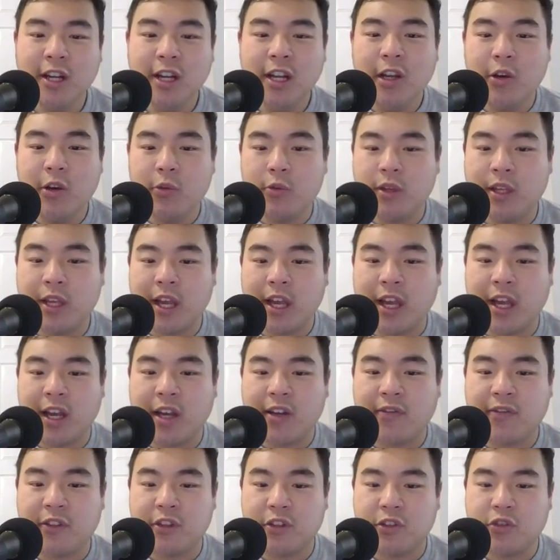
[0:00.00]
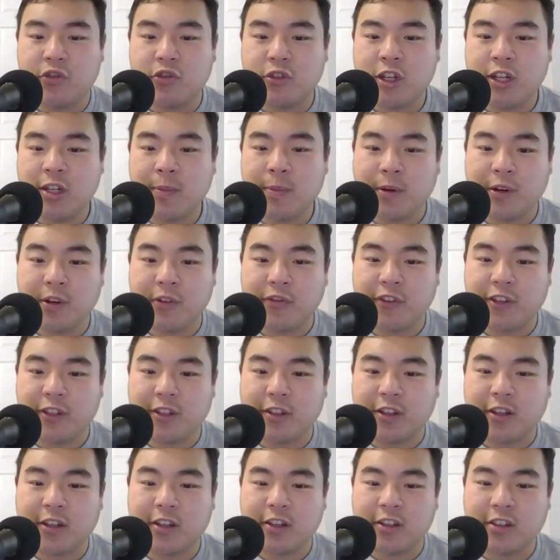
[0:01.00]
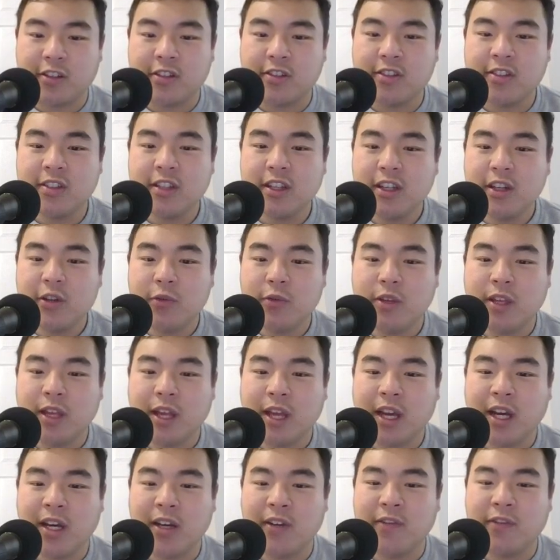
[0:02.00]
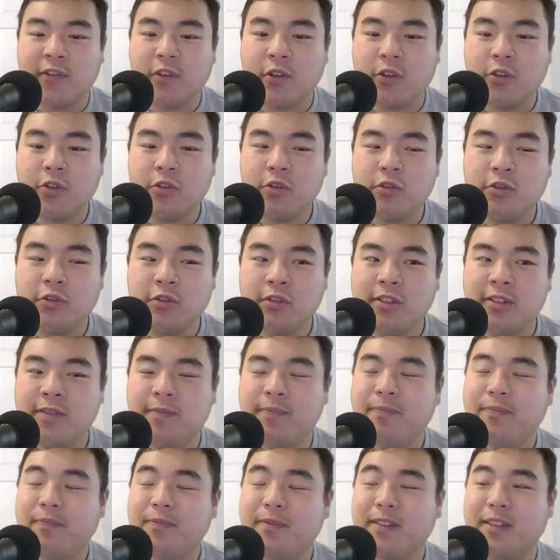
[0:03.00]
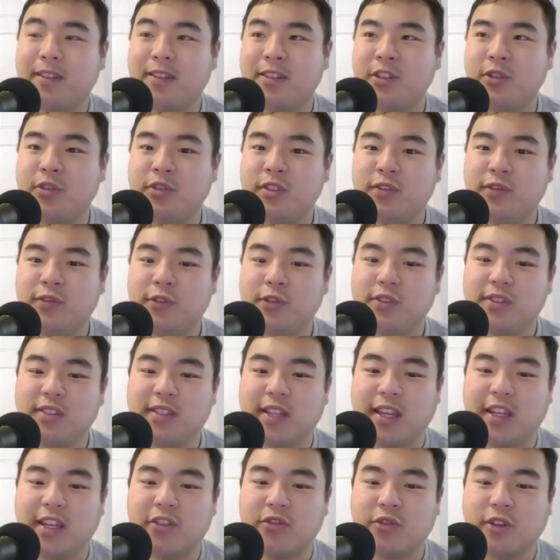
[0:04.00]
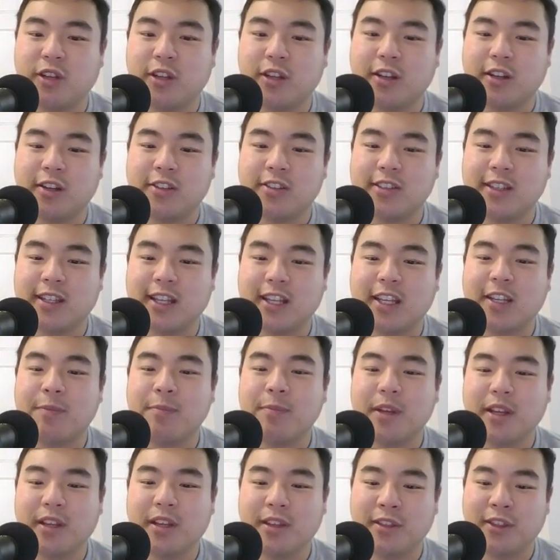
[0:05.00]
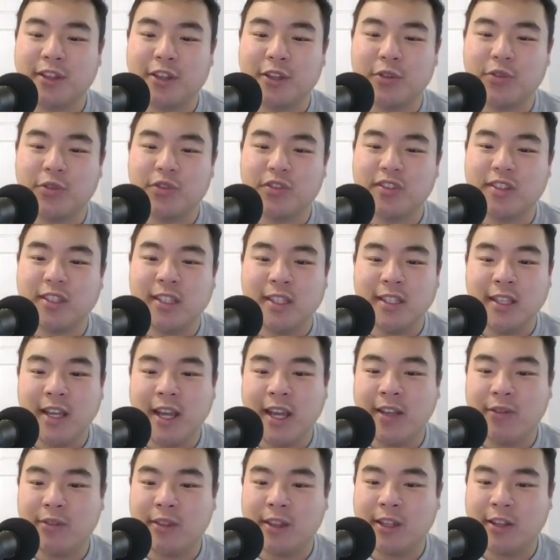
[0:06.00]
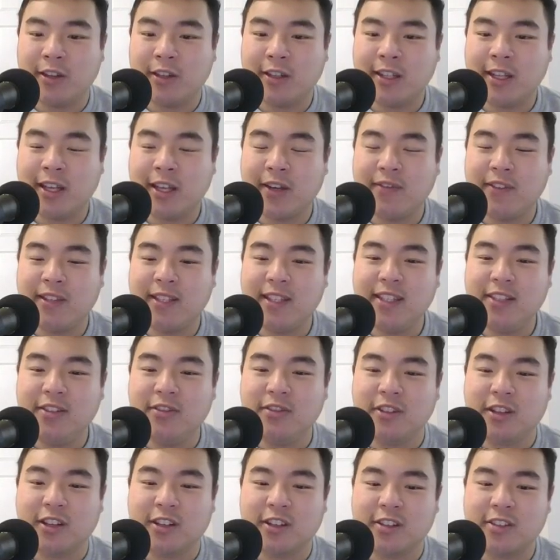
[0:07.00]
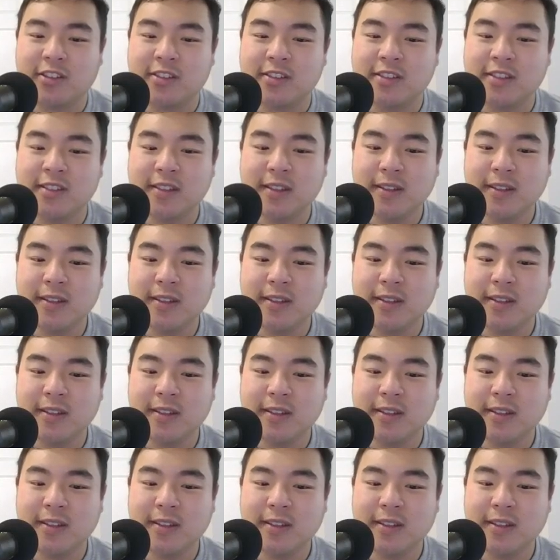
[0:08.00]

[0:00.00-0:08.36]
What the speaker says: We have the Draw Perfect Guards. We have old useful stand triggers like Mick the Ghosty. And they're going to have the Heal Guards.